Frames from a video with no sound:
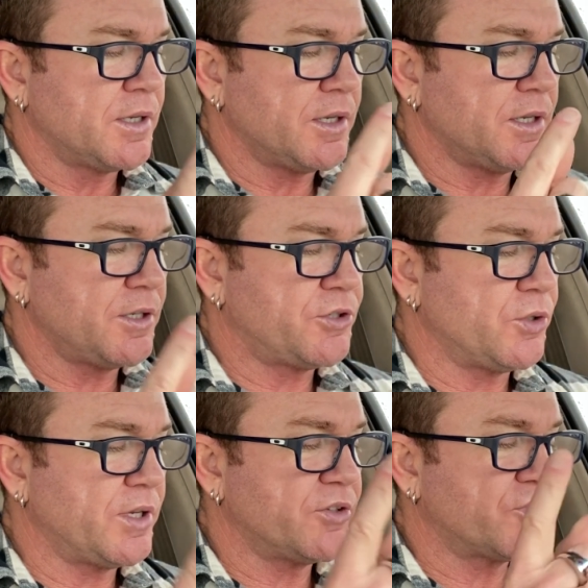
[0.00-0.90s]
into
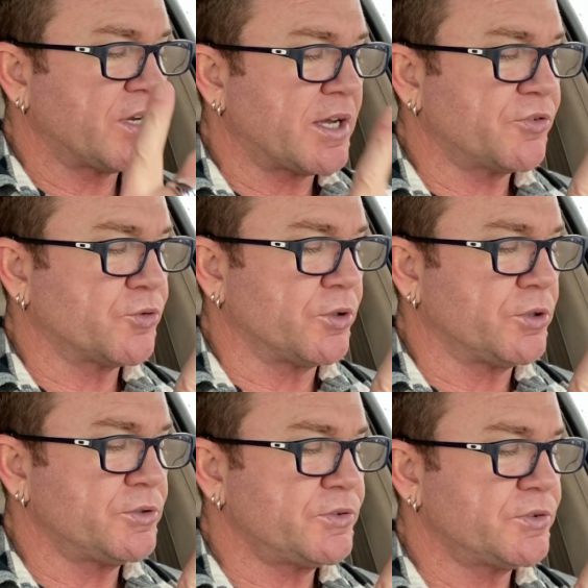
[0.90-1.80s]
his
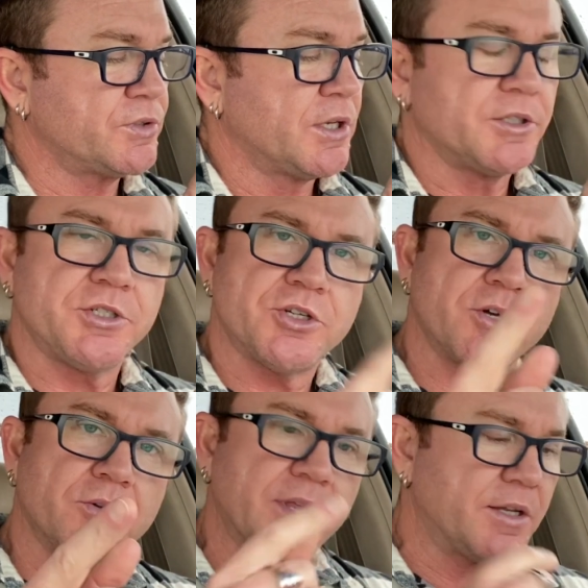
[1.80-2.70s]
nostrils. Did you
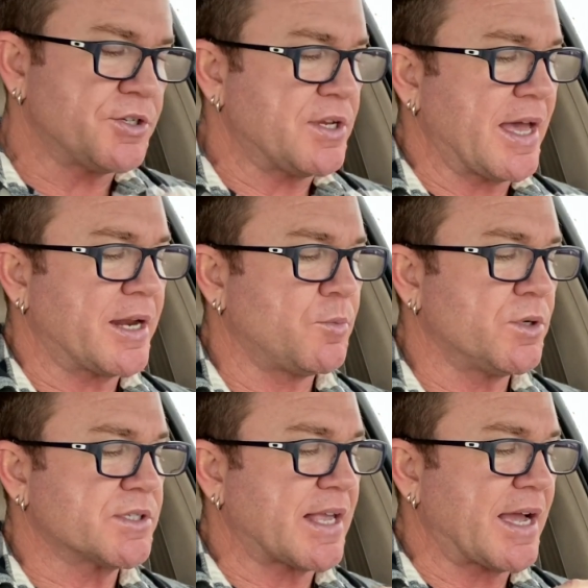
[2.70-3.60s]
know that Adam
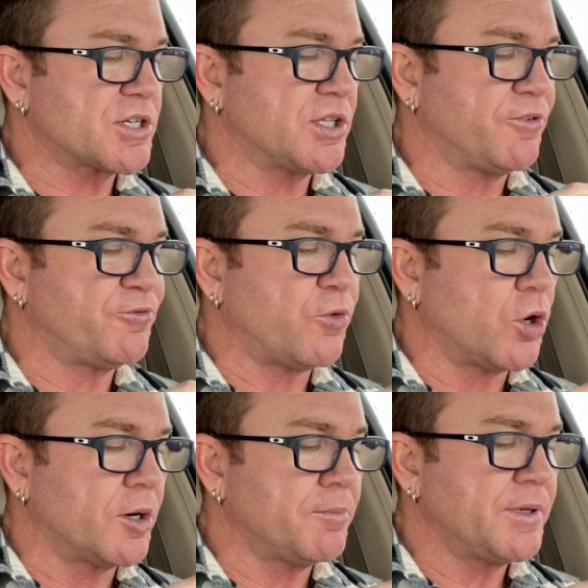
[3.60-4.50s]
was actually
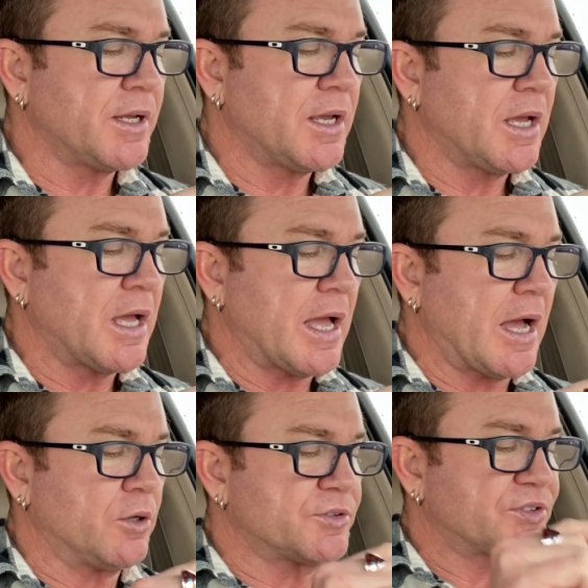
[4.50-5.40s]
formed
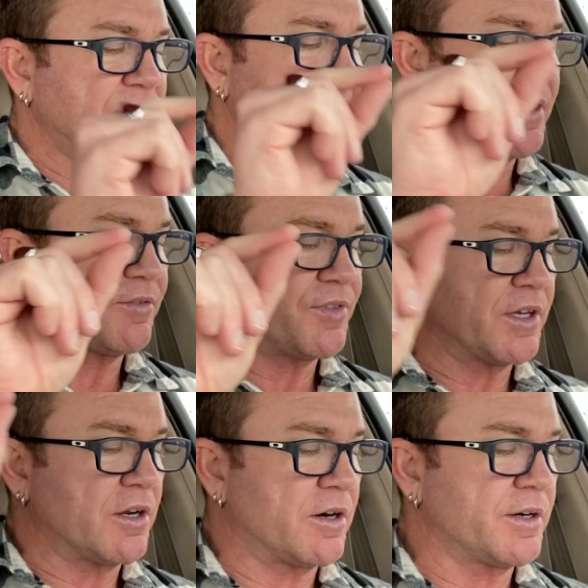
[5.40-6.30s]
outside of the
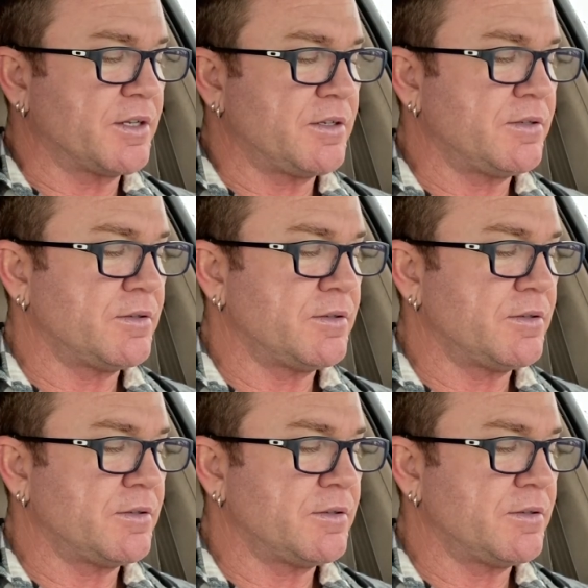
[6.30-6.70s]
garden?